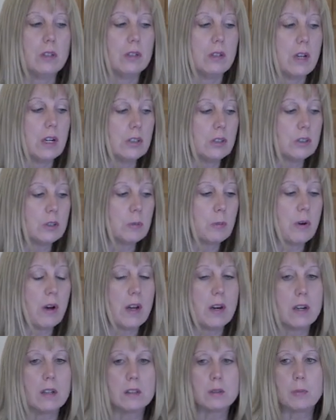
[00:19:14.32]
not just
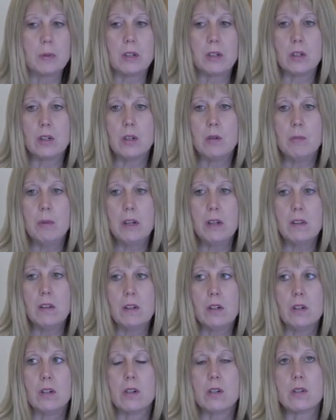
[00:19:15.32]
products, but it could be that
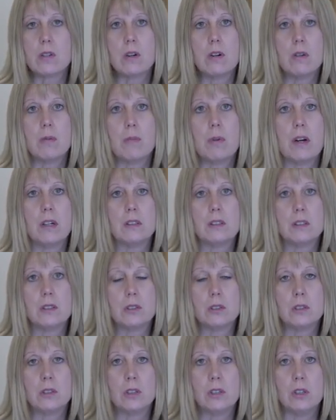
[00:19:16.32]
you're a certain
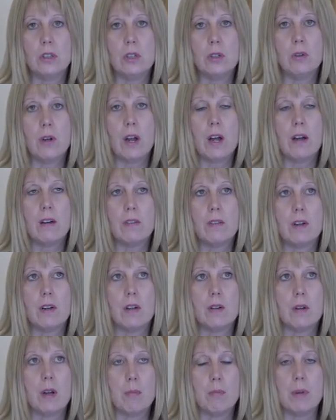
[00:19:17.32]
practitioner and you have
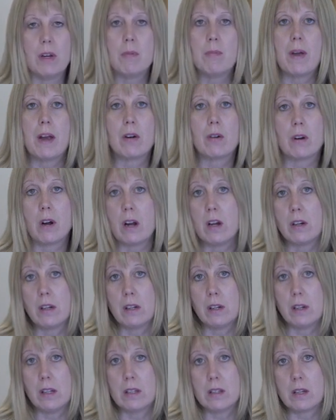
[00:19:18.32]
a big background
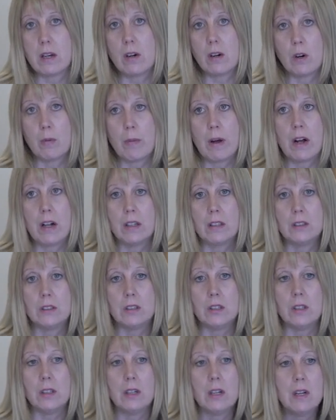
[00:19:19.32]
in, let's say,
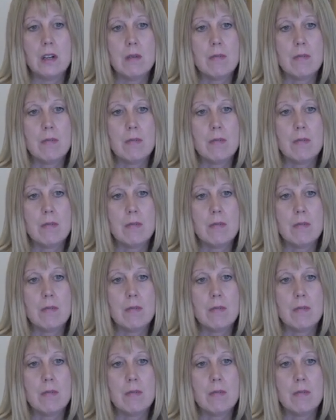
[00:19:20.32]
herbology,